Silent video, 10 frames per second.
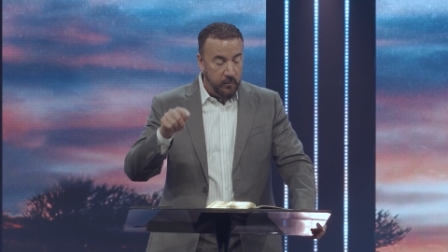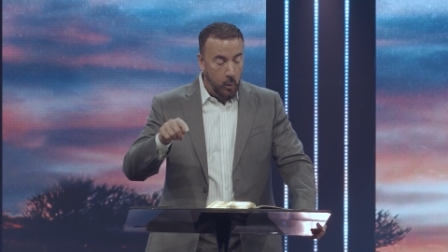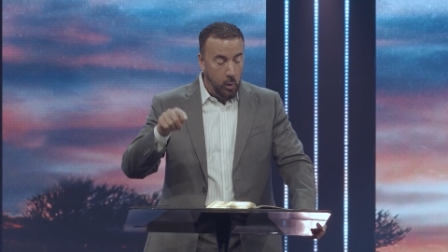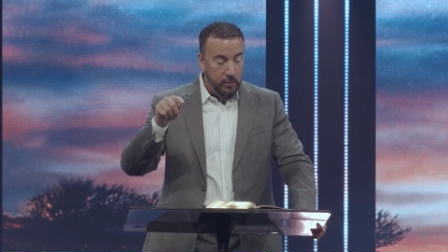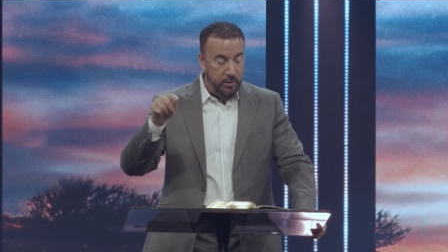
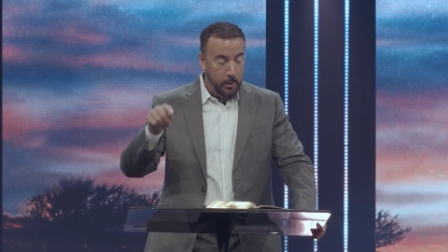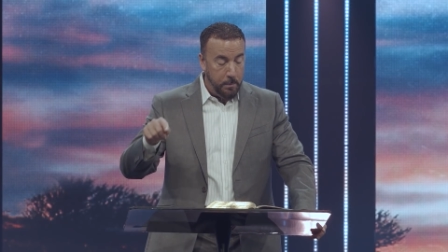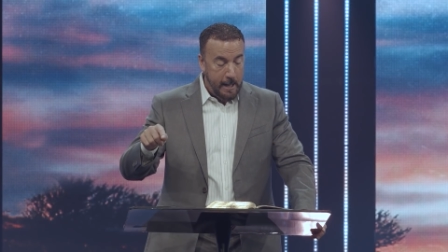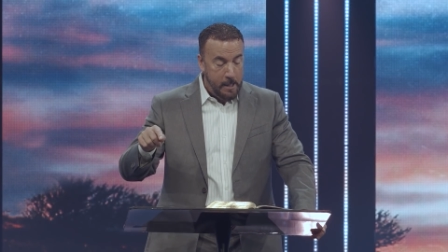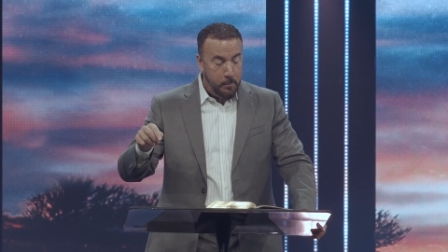forth the
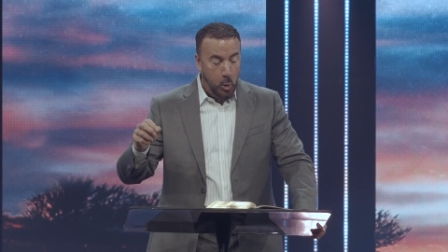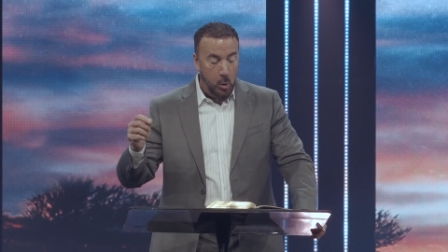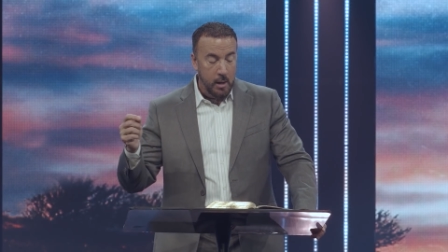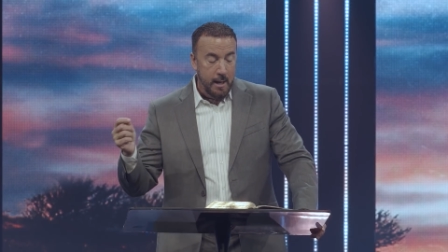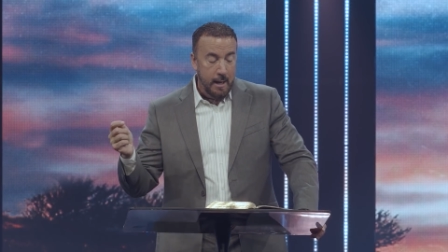
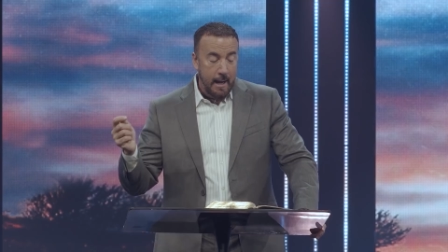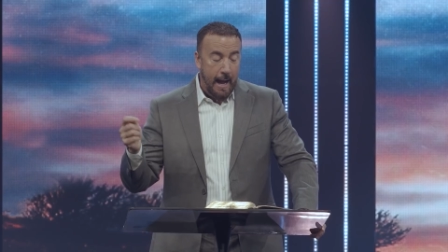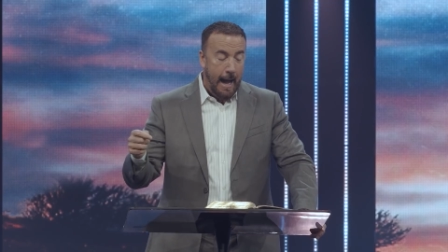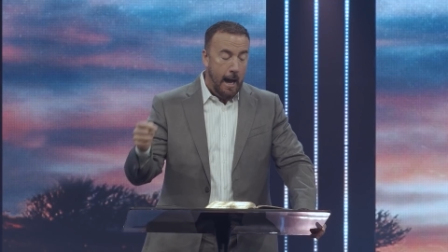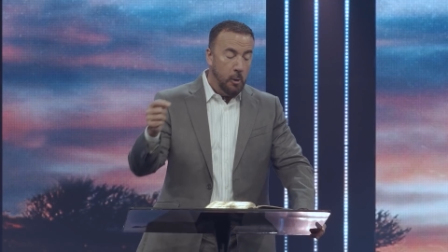people
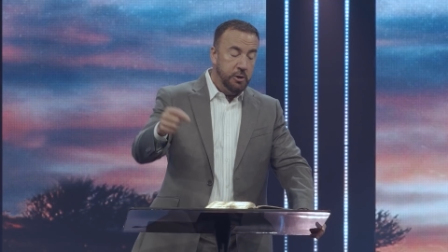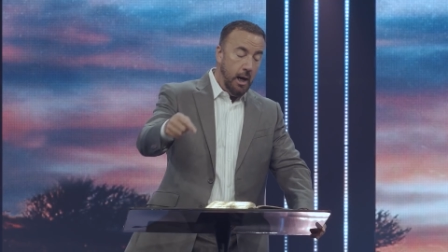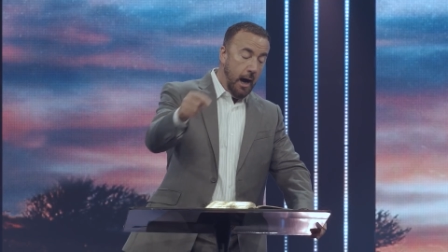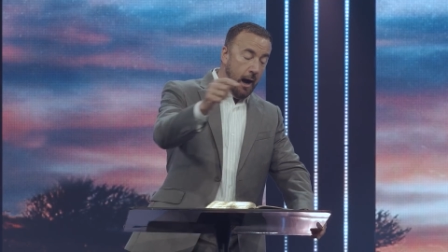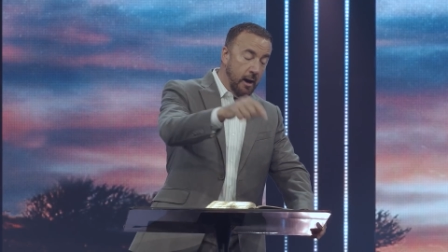out
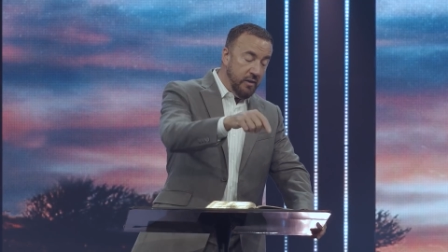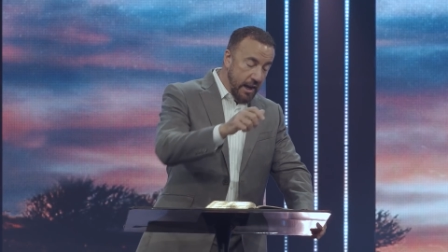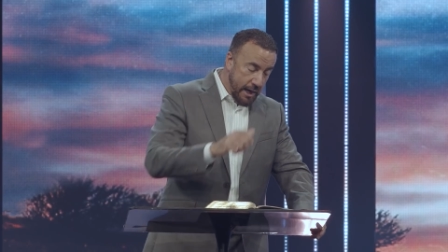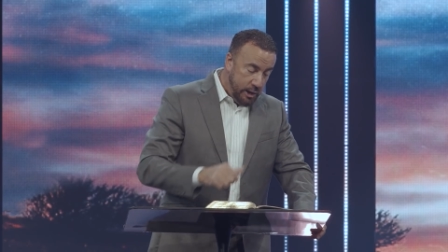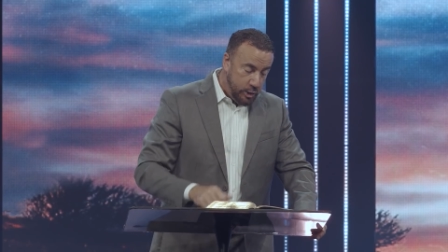of
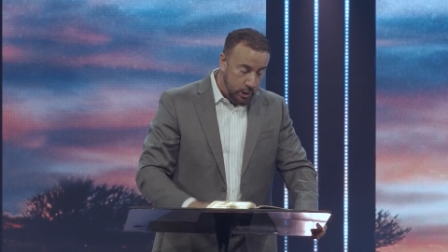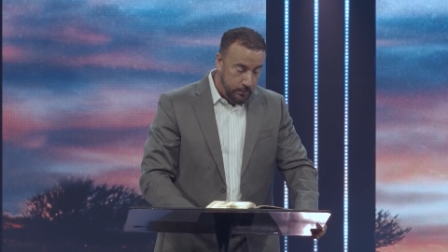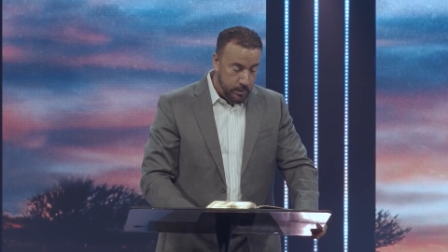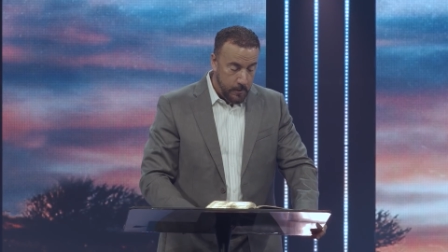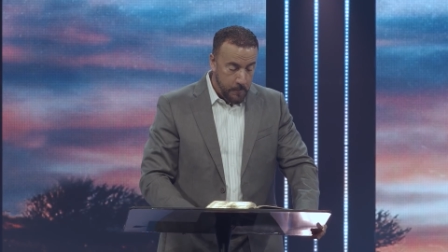Egypt,